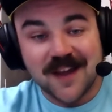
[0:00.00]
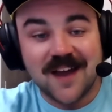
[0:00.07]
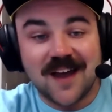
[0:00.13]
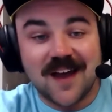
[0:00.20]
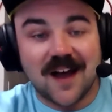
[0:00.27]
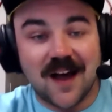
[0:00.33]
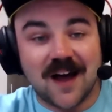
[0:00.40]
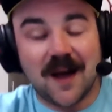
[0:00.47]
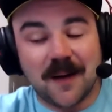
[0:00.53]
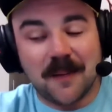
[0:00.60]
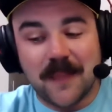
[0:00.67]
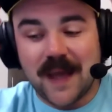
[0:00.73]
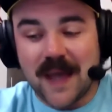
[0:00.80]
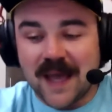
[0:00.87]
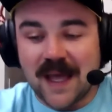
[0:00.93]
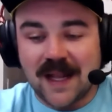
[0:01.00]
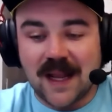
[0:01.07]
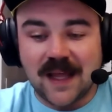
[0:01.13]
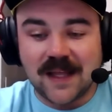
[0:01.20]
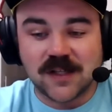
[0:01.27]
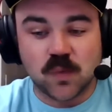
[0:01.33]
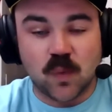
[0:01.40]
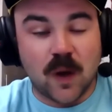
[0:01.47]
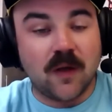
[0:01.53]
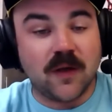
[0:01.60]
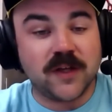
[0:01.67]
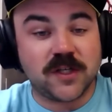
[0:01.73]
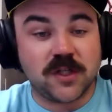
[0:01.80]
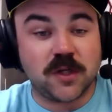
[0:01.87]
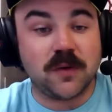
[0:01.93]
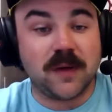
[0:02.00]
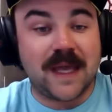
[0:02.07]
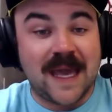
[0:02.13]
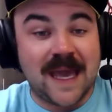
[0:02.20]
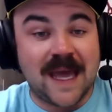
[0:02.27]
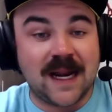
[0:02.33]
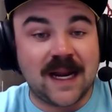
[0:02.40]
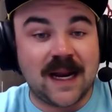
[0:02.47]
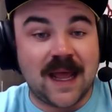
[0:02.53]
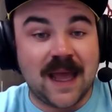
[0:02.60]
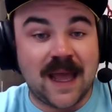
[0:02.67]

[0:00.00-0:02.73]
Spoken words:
And as well as Duke Cannon